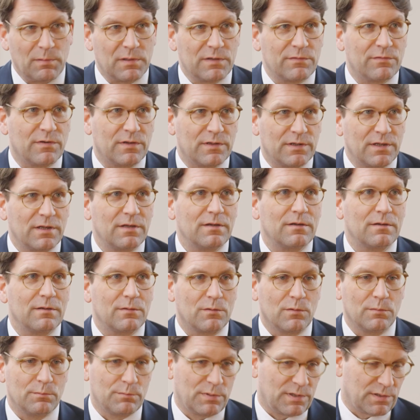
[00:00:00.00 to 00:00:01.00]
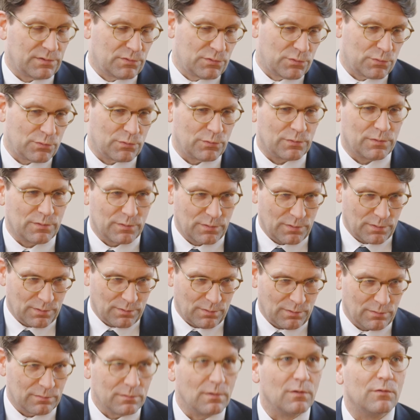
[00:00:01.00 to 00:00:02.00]
public funding compared to
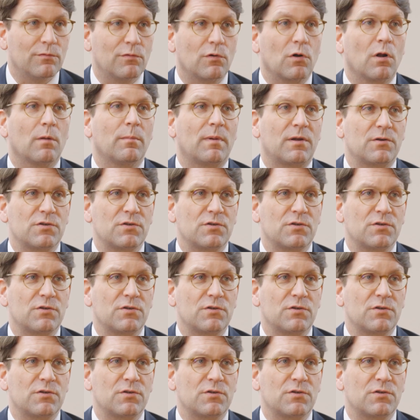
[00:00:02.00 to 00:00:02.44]
the overall